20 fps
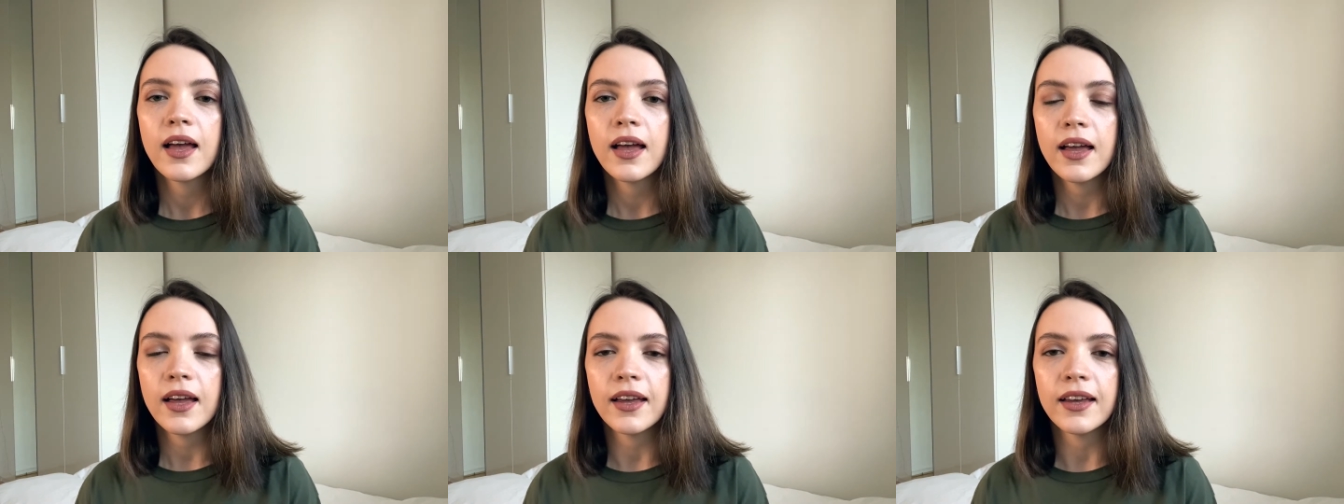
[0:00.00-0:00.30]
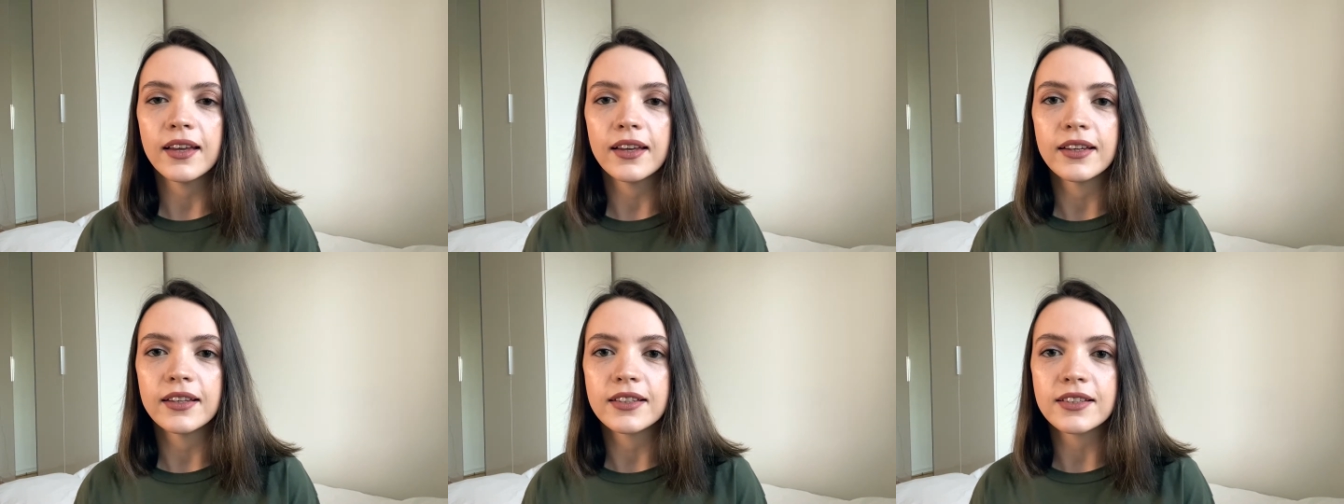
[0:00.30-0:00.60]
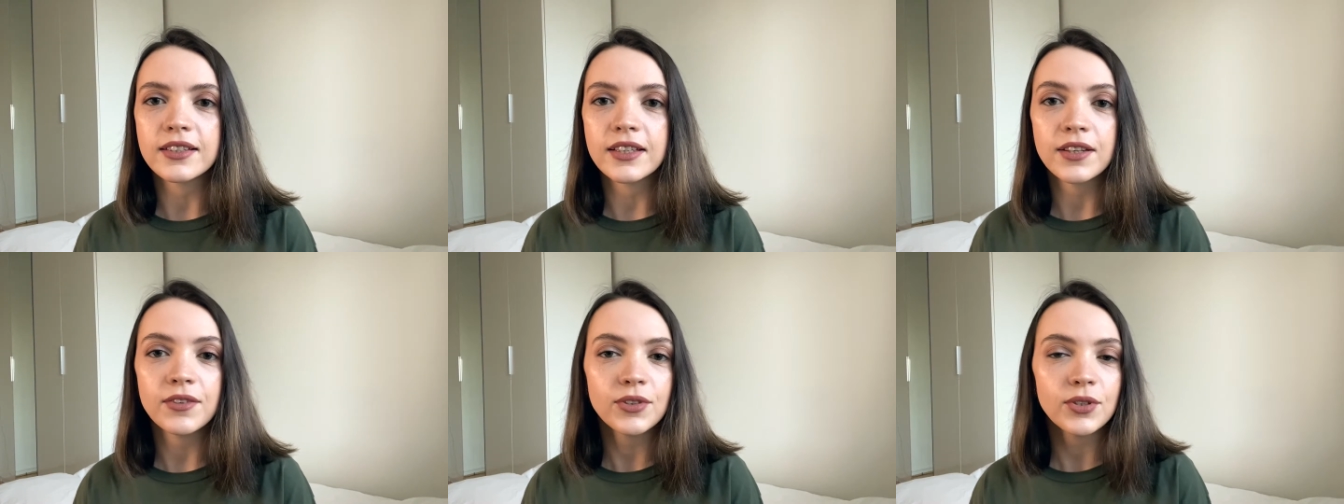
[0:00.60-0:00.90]
And
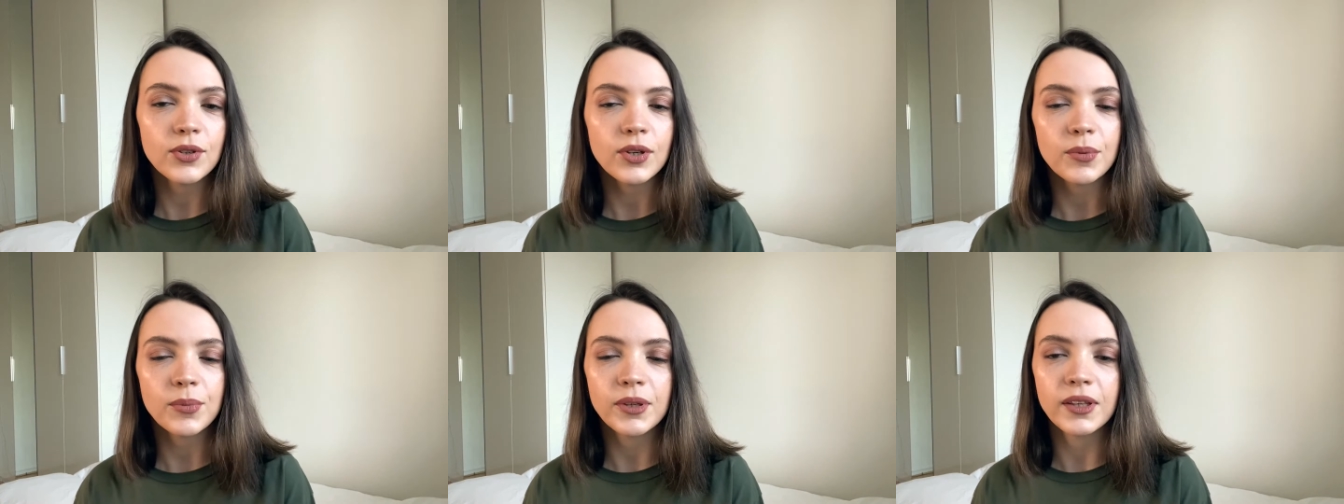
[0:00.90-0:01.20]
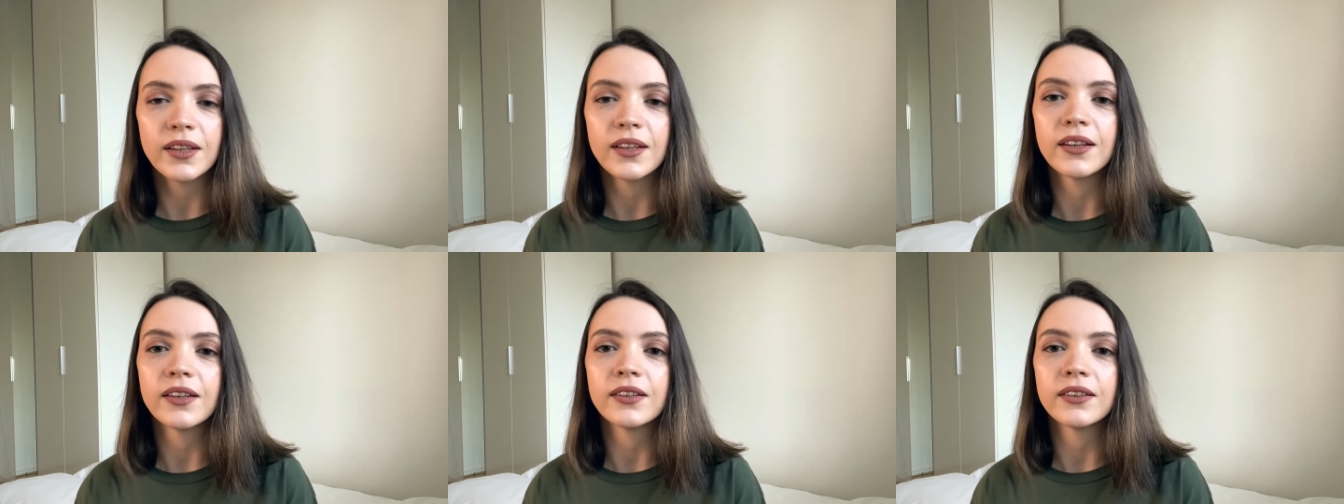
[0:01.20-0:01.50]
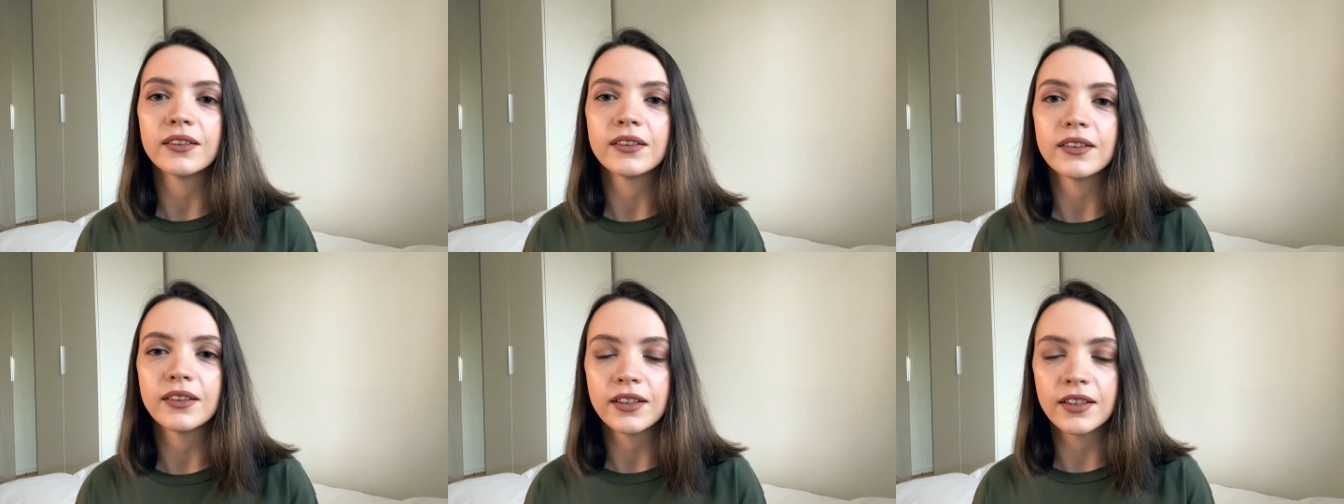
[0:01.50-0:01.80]
if you're a
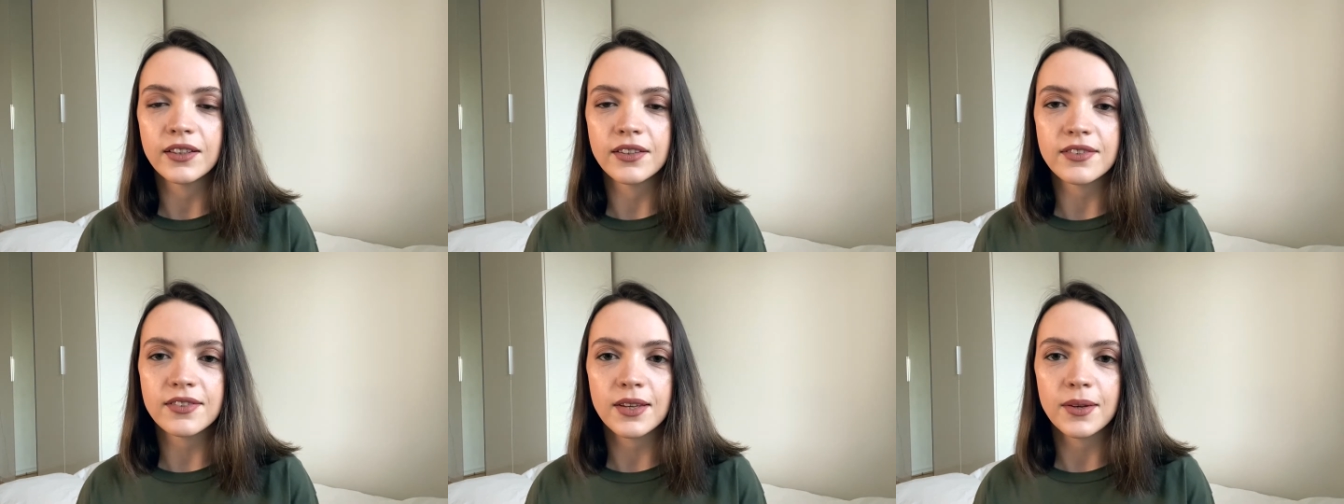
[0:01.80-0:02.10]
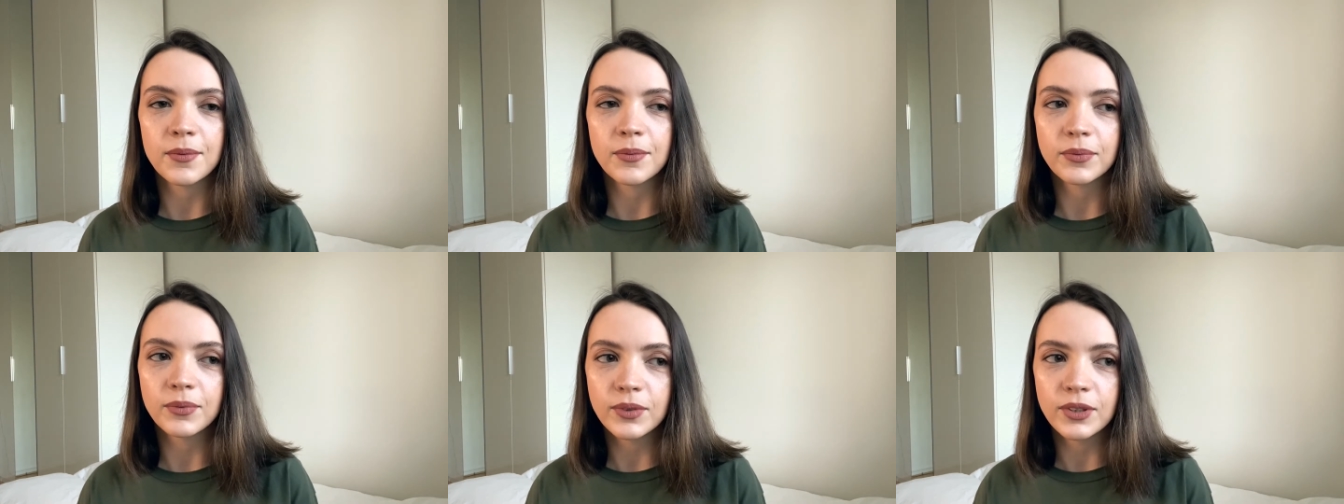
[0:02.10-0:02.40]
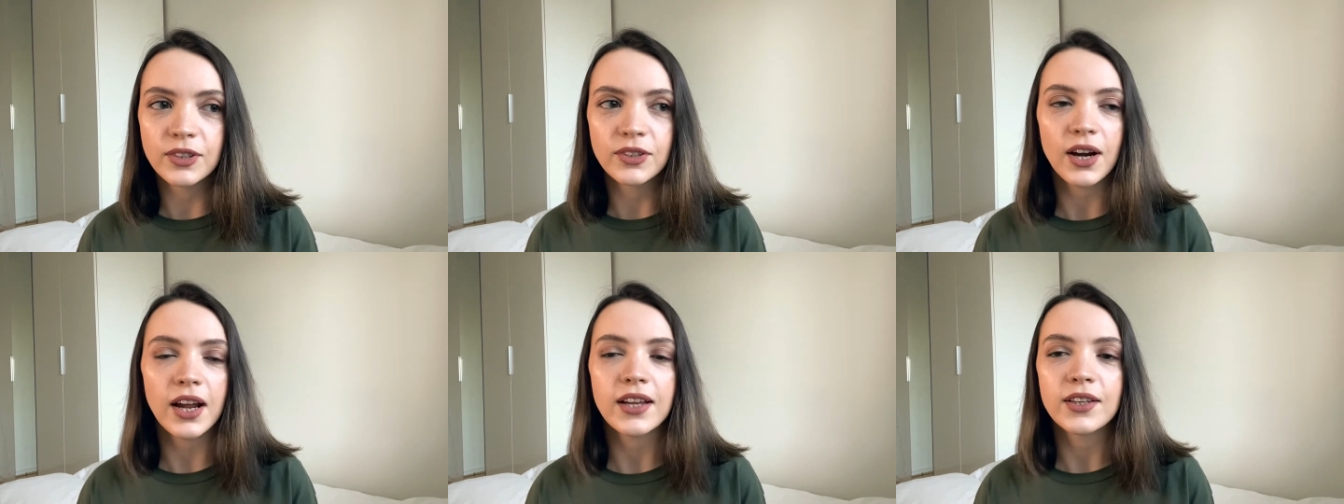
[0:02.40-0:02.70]
beginner, it's a
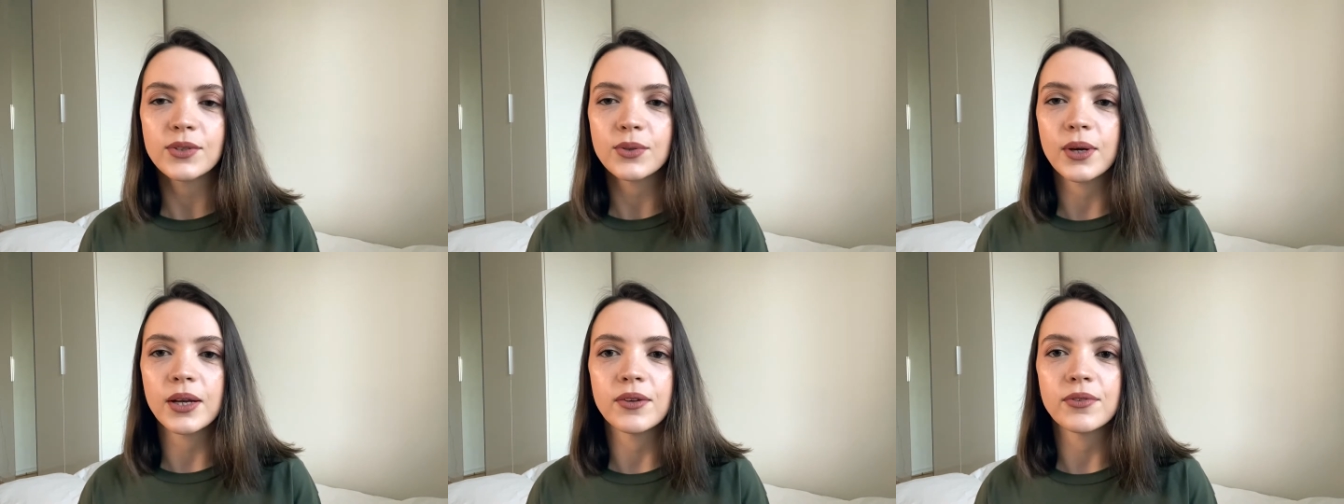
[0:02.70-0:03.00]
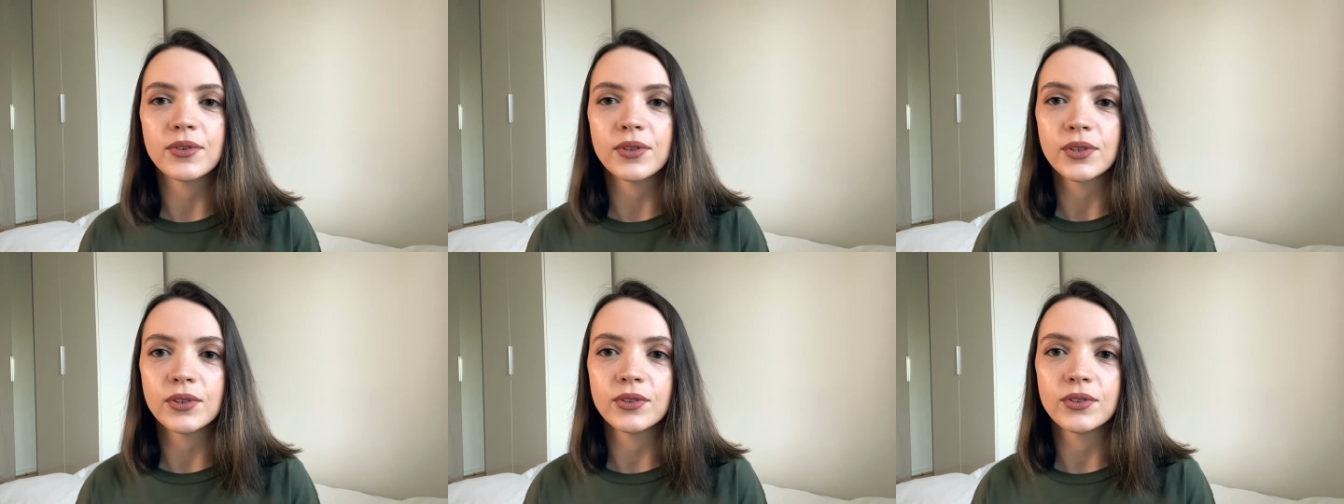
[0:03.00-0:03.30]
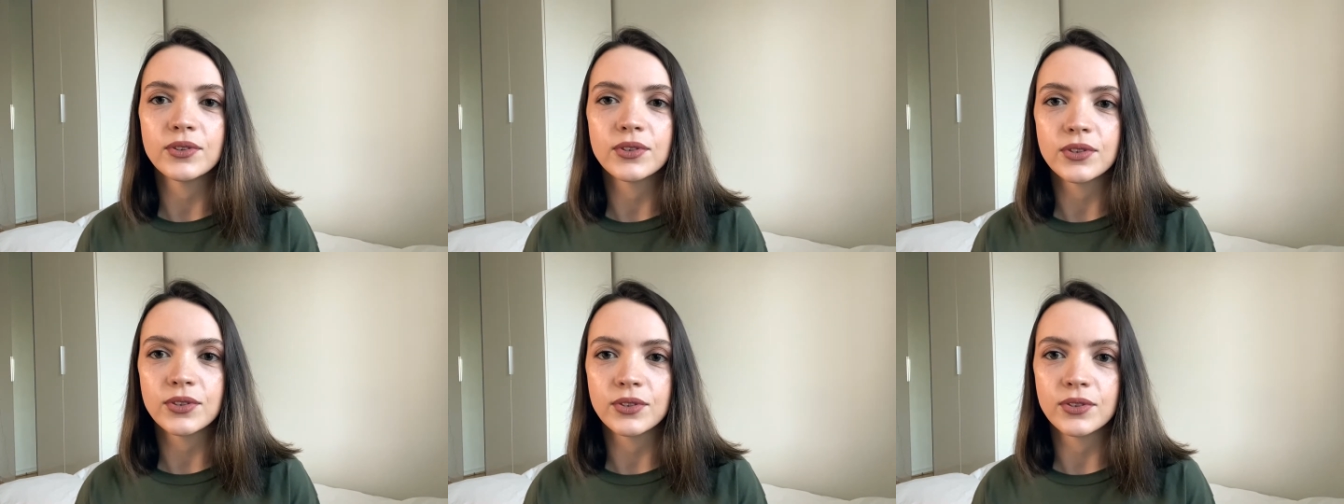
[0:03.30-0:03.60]
great way for you
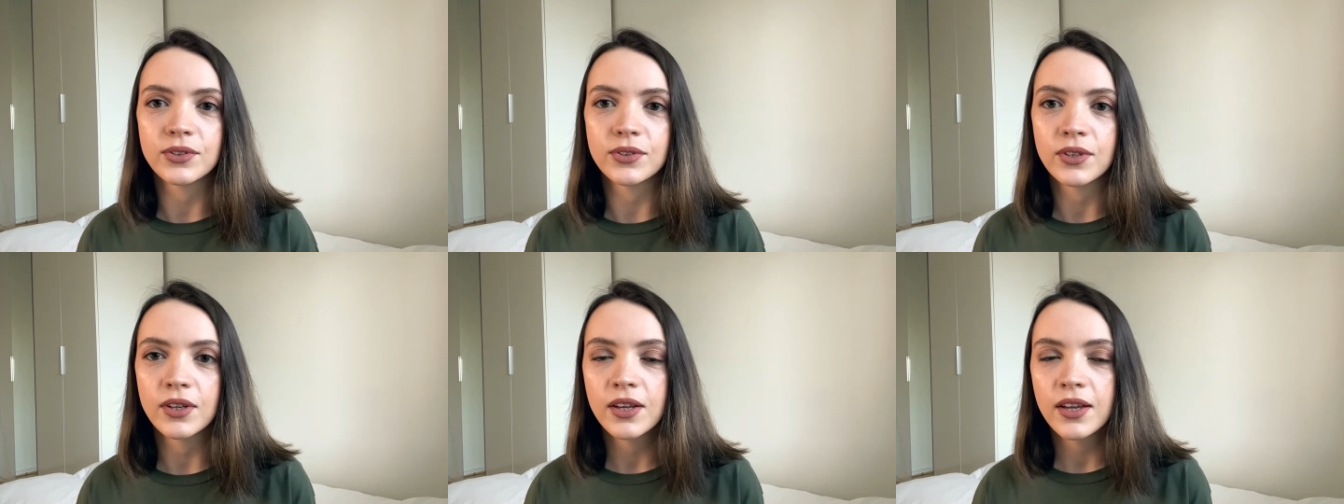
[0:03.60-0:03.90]
to